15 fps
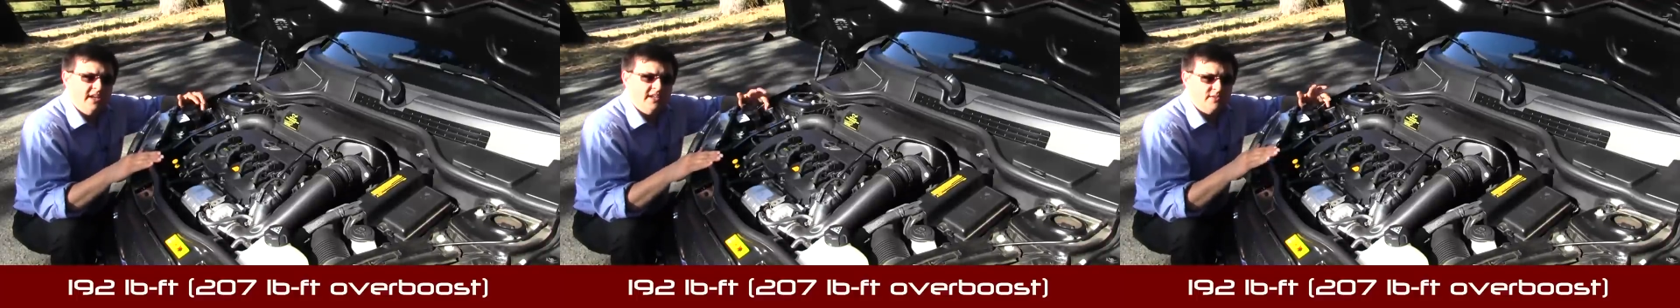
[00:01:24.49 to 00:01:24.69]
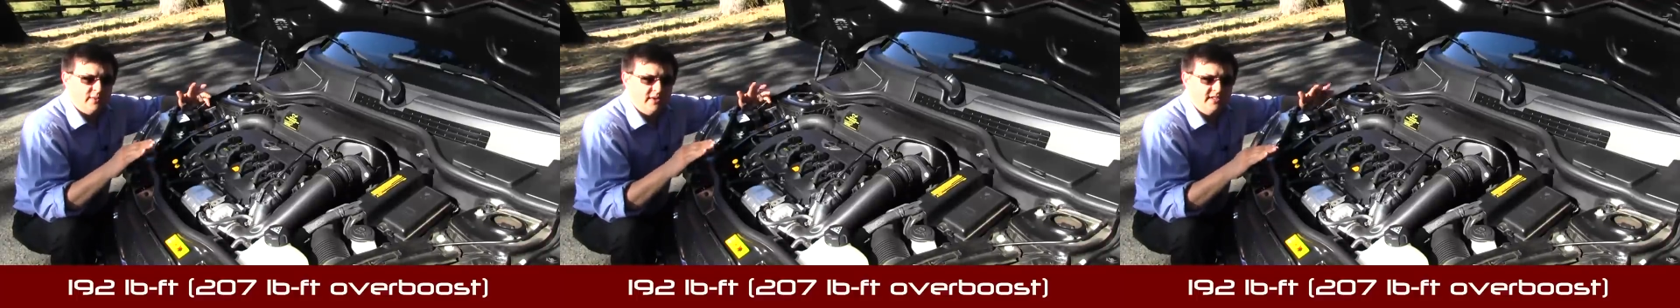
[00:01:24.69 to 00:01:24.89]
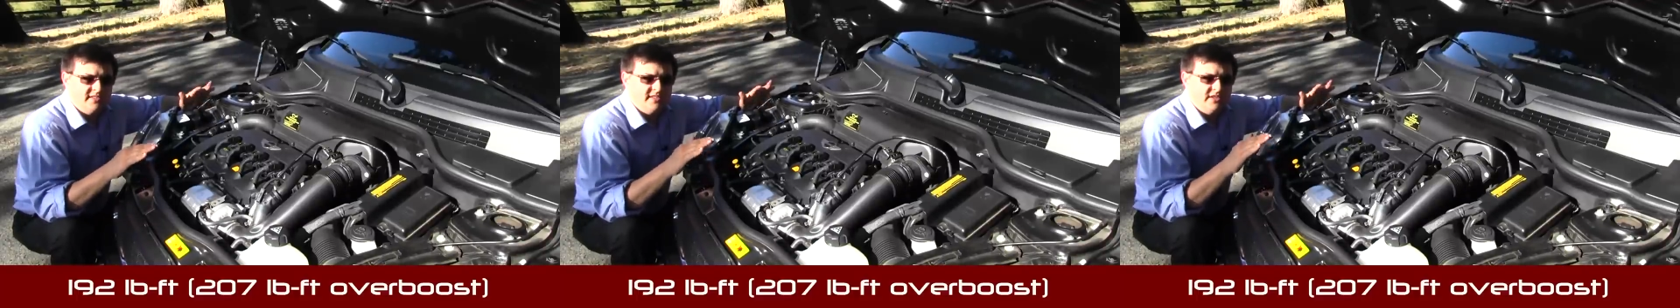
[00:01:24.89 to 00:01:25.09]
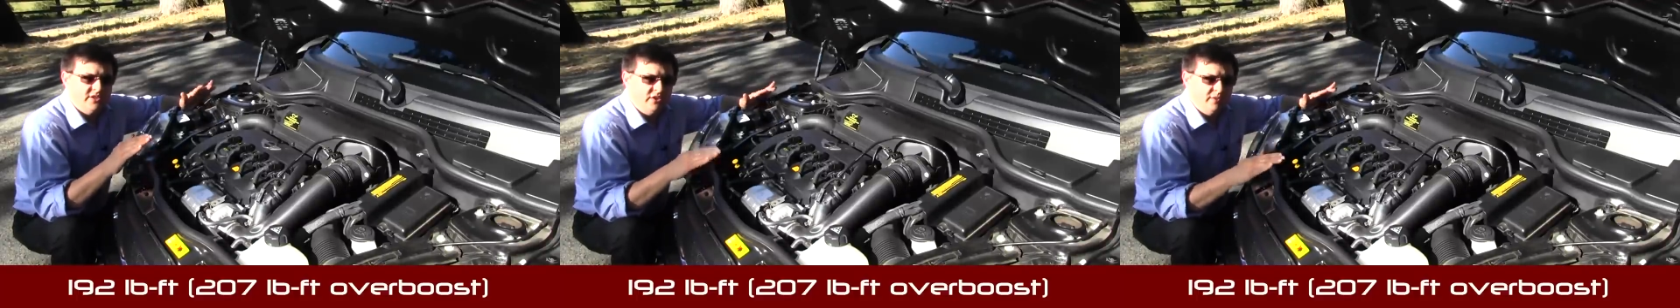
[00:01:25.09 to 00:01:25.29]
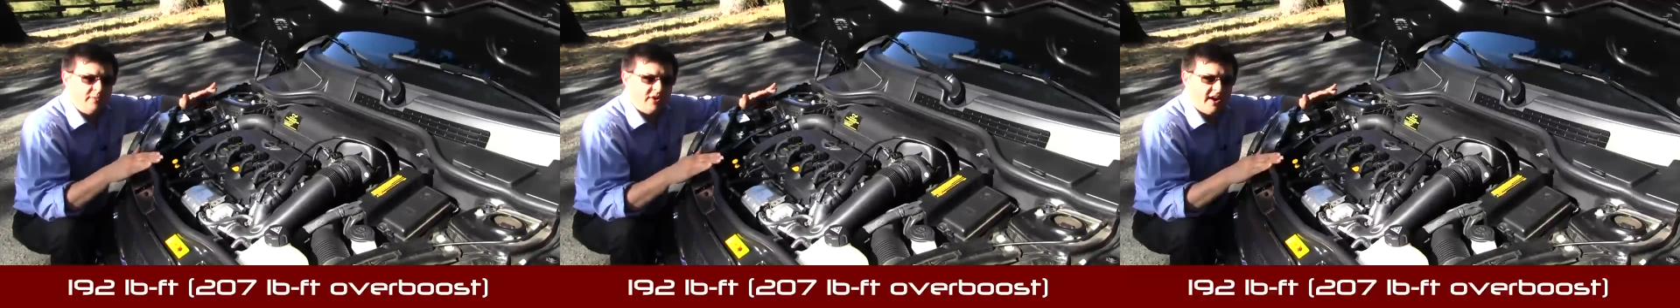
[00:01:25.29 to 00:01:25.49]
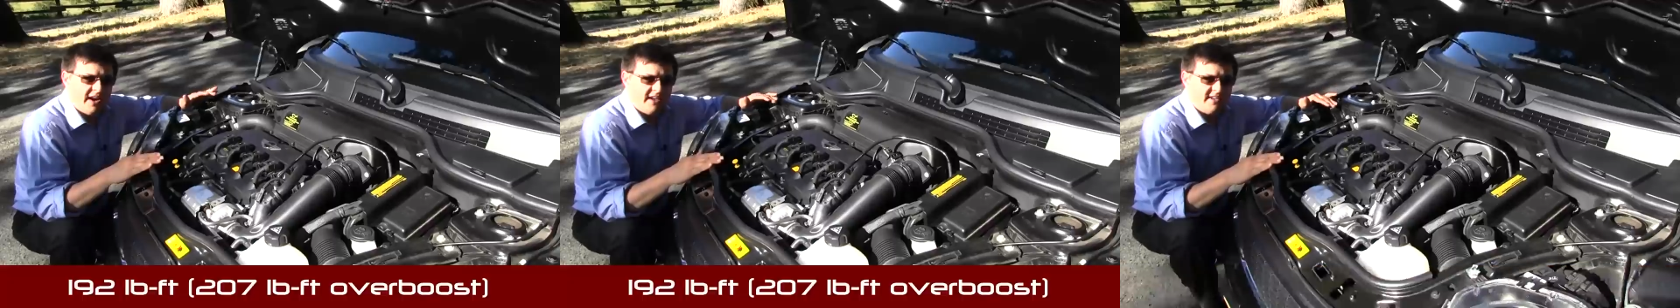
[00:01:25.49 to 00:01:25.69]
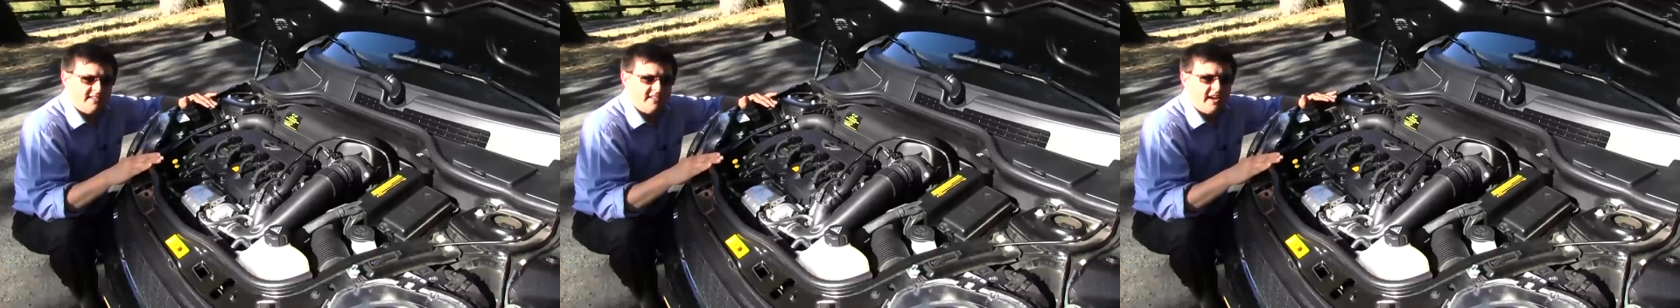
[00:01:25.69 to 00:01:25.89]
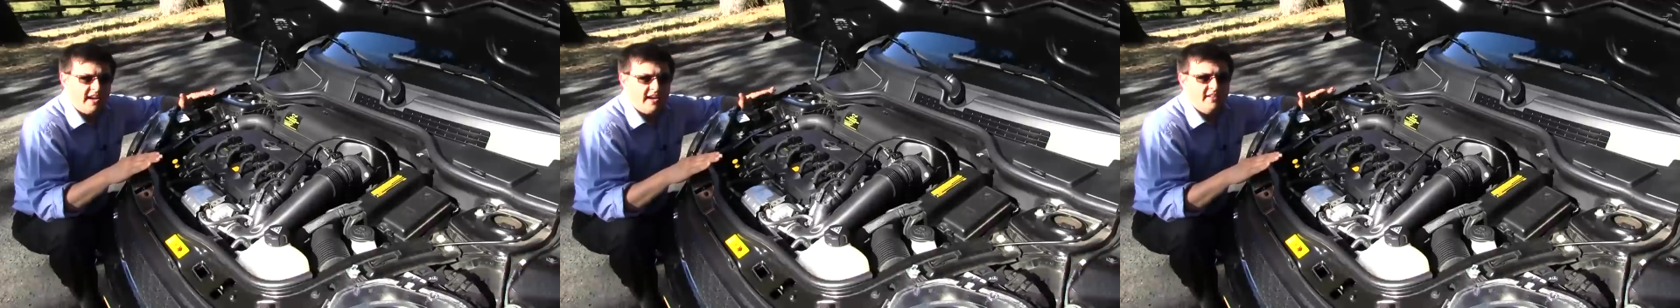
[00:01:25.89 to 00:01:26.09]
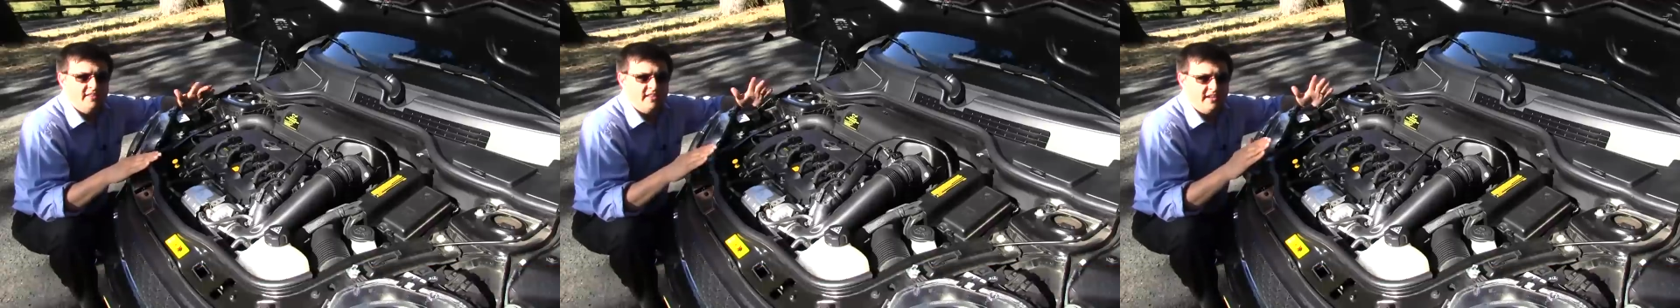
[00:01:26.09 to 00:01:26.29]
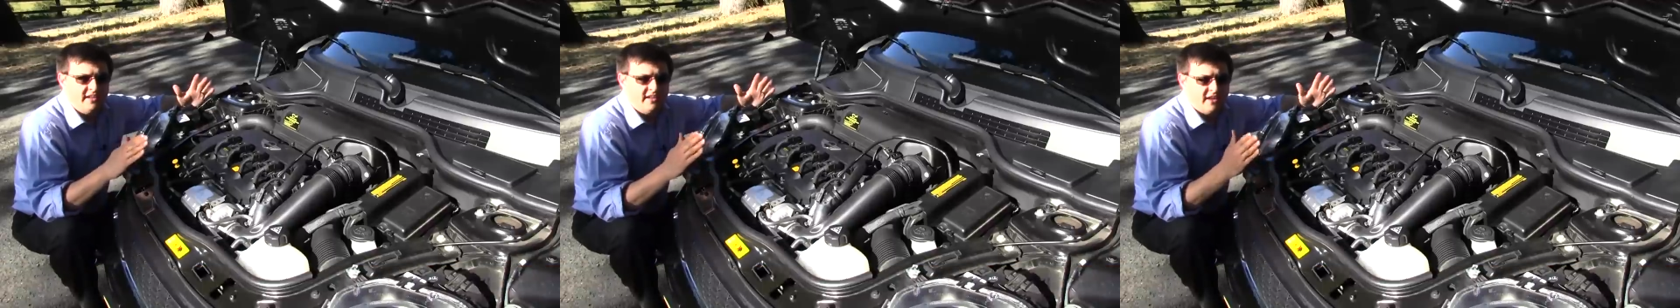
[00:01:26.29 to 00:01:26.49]
as well as the Cooper S
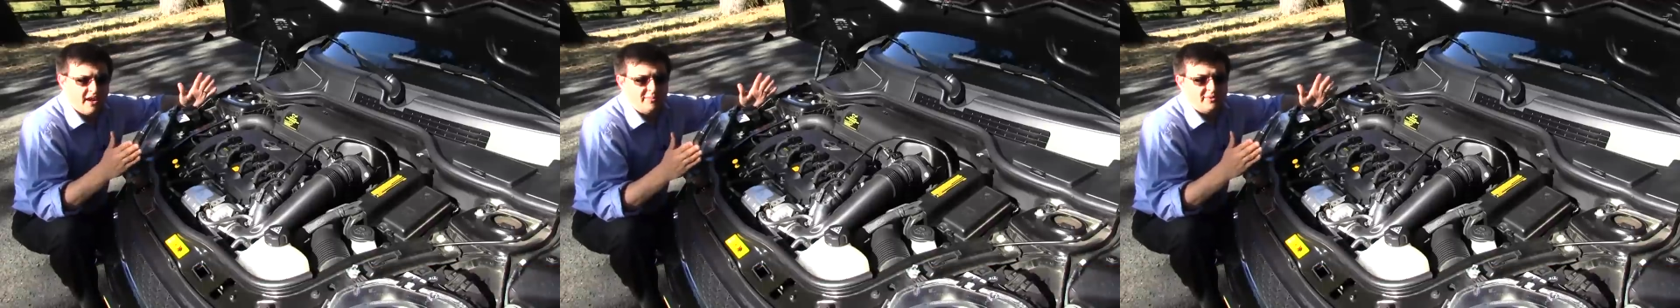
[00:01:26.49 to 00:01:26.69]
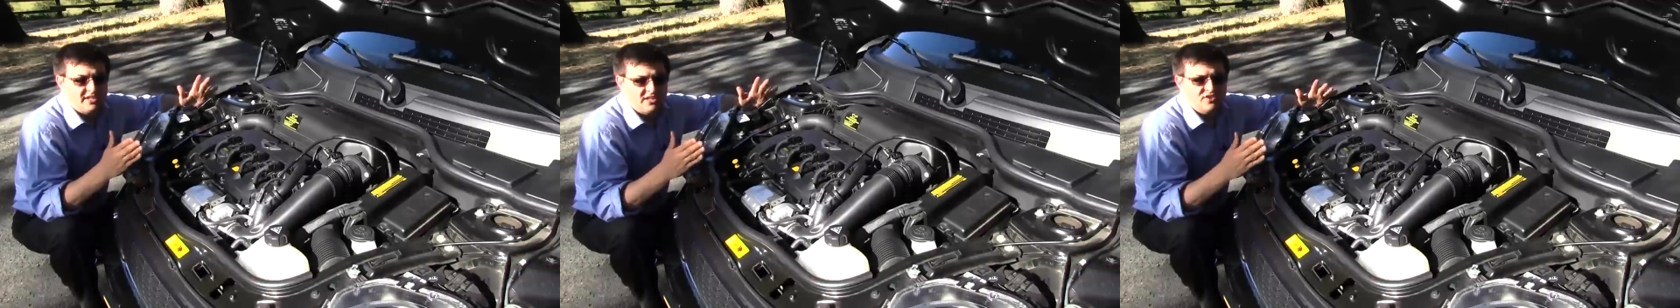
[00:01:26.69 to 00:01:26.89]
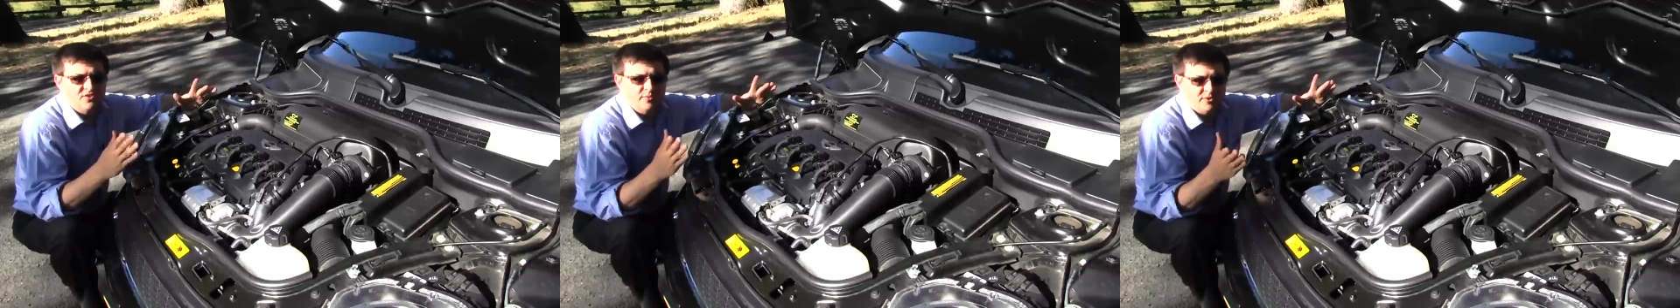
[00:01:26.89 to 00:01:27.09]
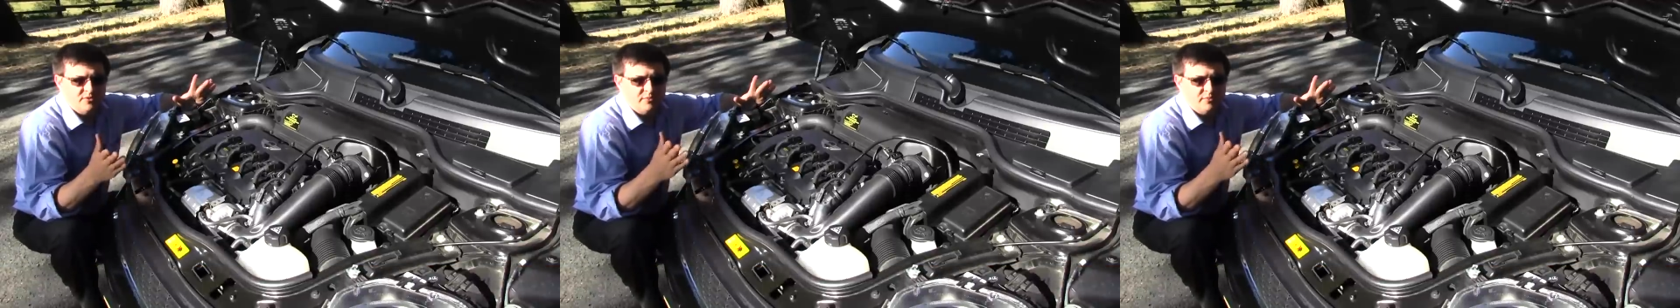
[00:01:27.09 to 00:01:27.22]
and the competition,